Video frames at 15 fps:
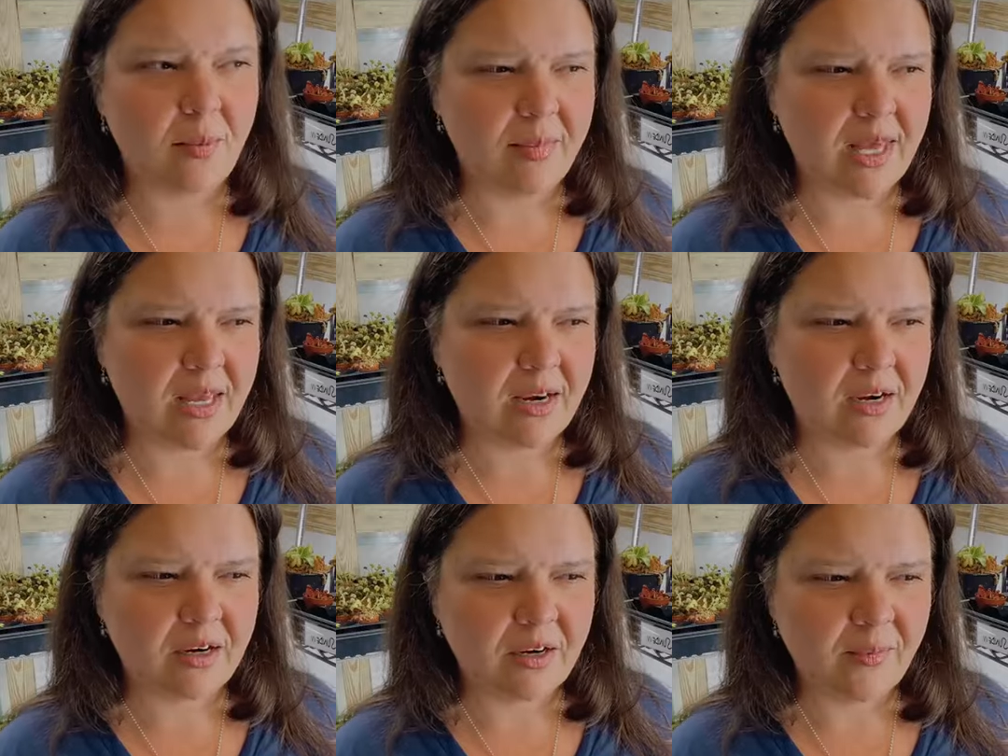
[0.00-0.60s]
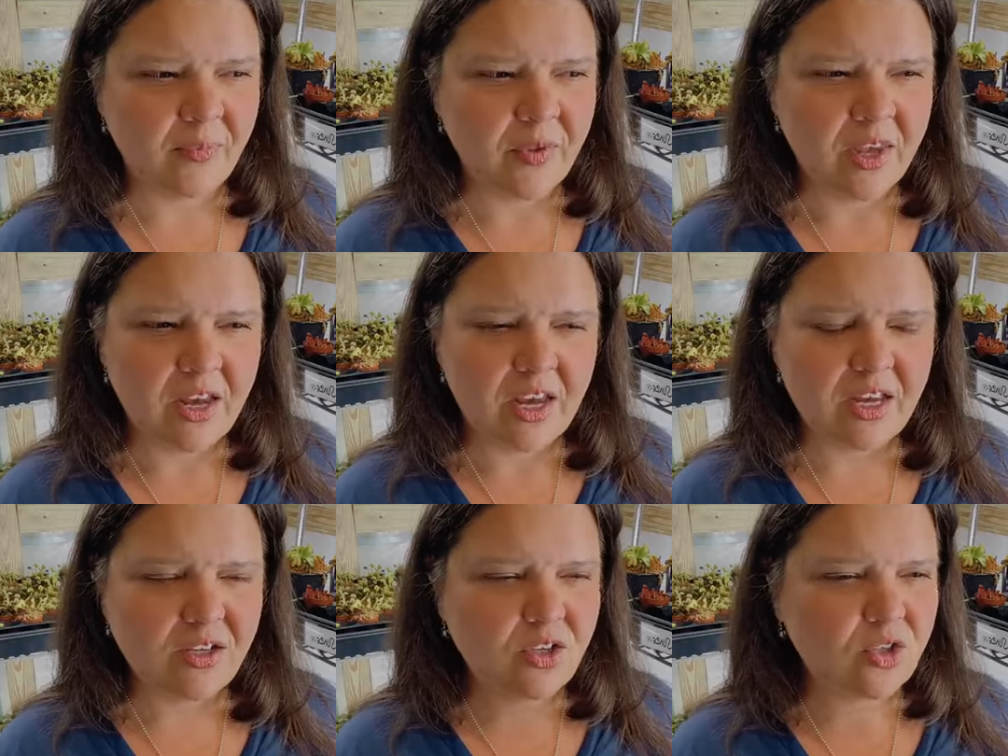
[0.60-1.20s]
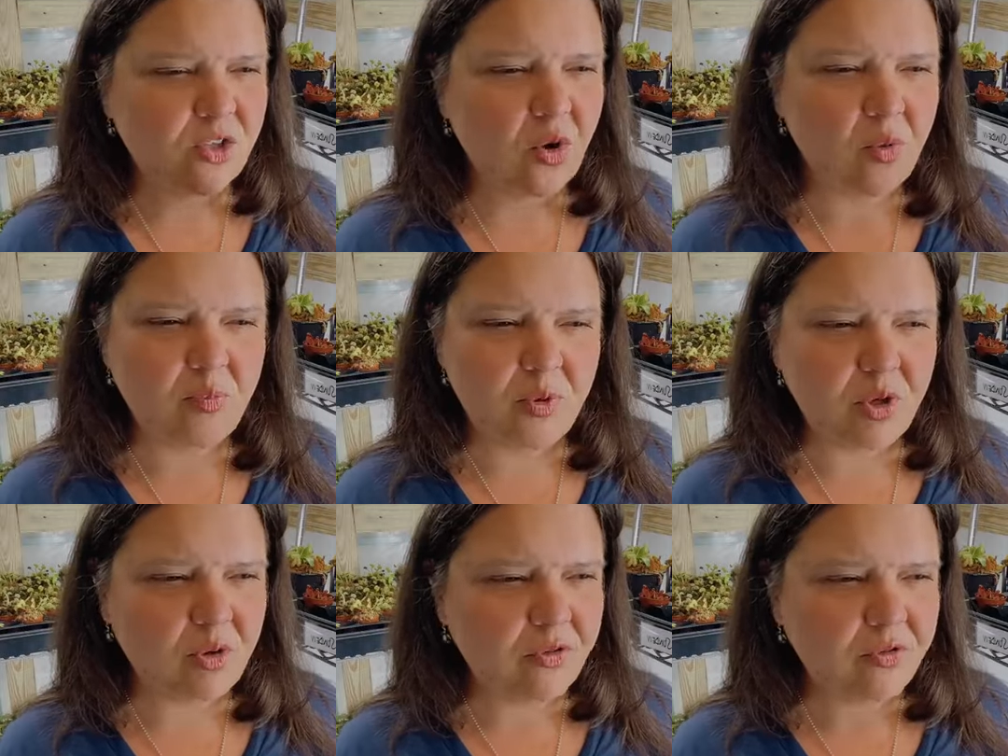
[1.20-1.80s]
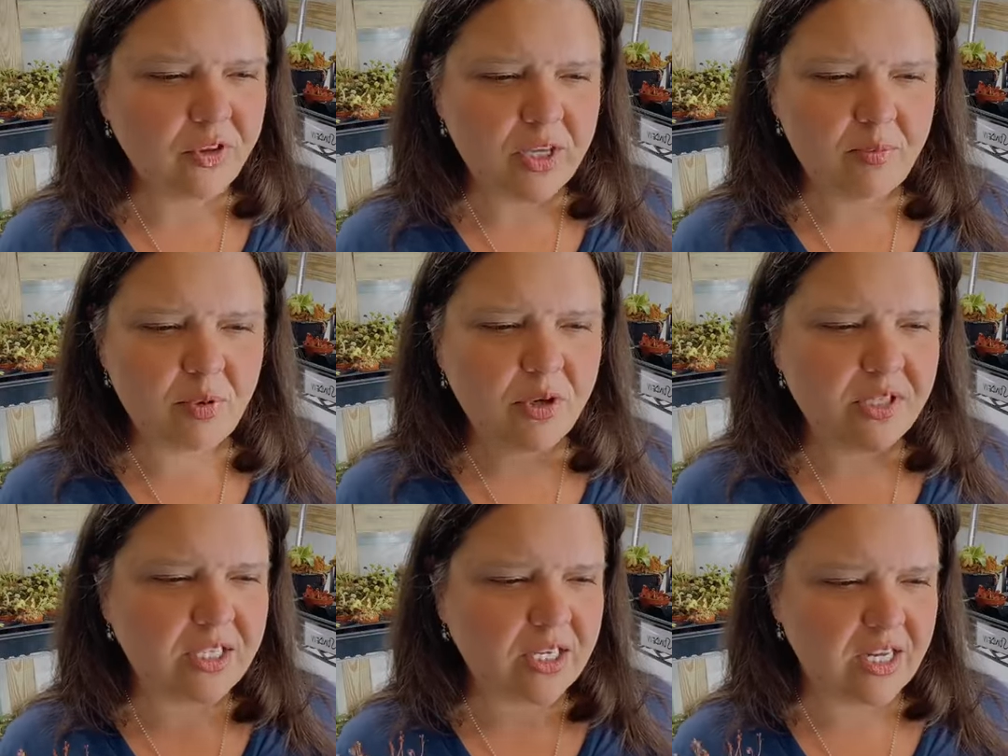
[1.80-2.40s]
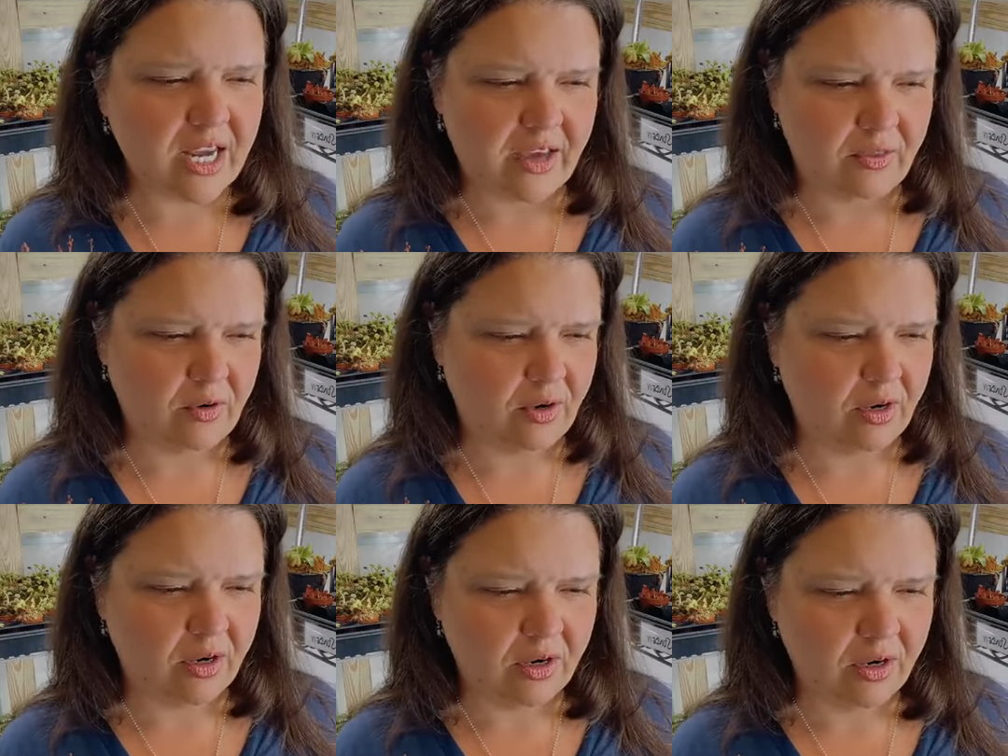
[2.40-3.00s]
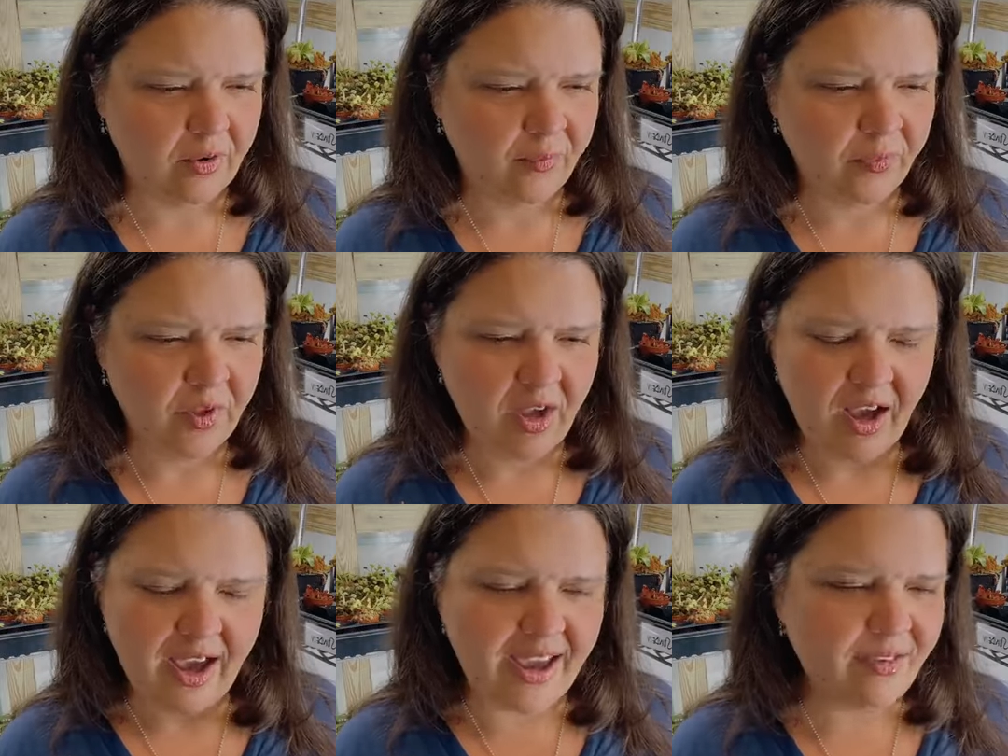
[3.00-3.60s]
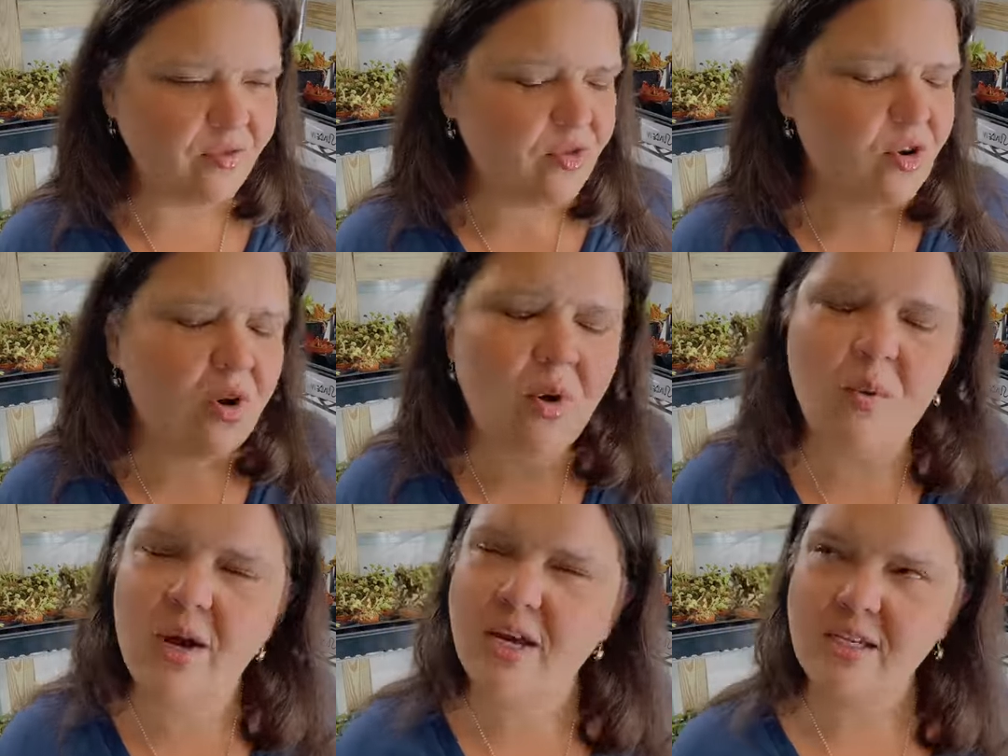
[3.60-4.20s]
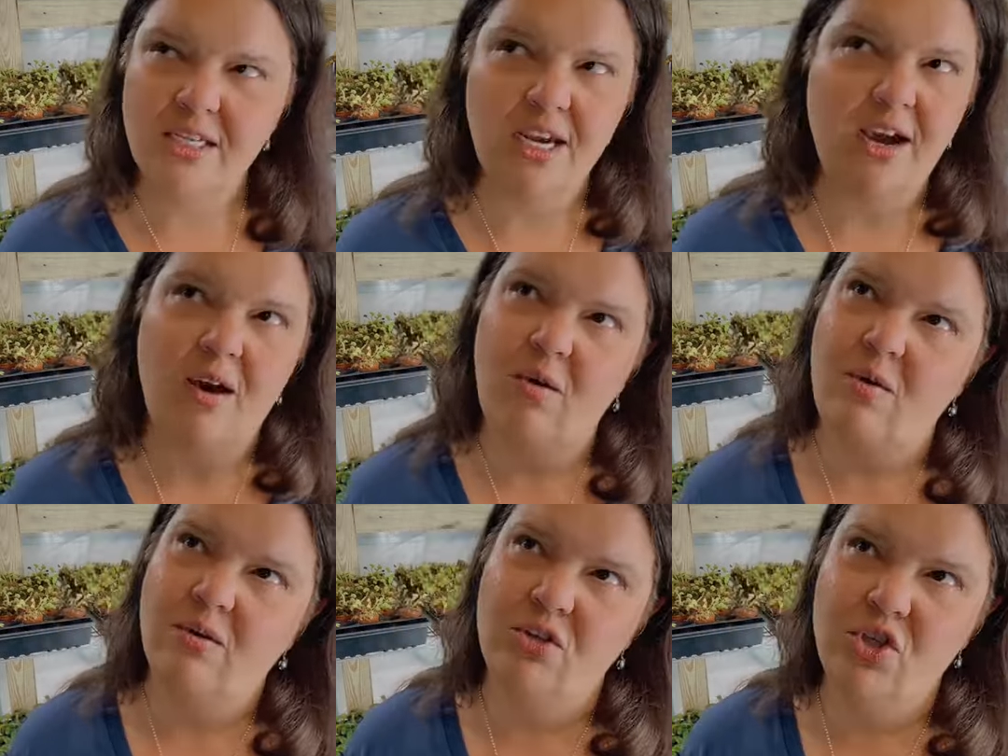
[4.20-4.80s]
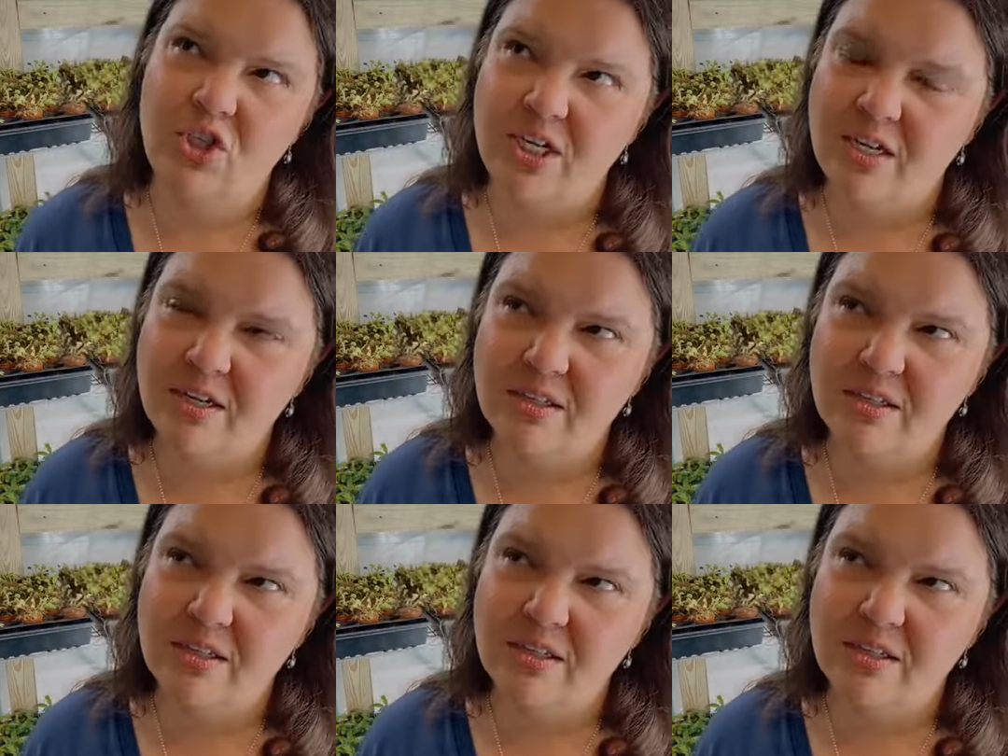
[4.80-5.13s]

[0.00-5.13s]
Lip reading: woman is so beautifully put together. I have no idea how old she